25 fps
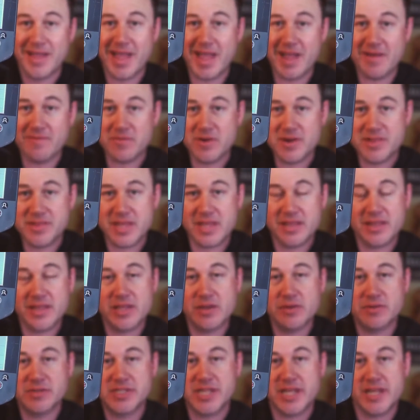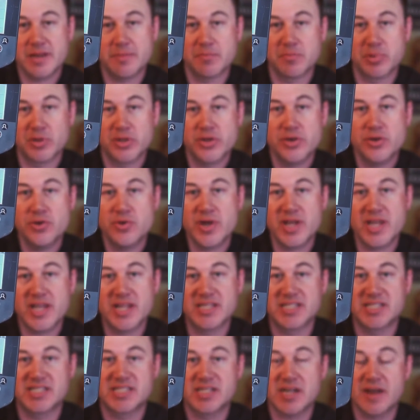Everything that you see in blue
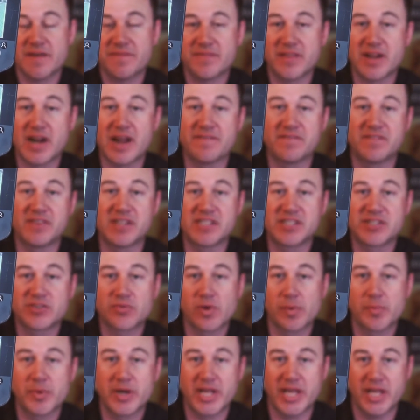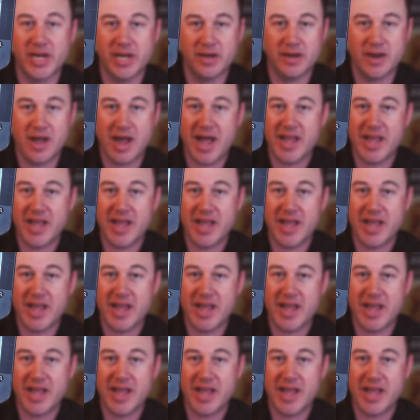is stuff that I've discriminated.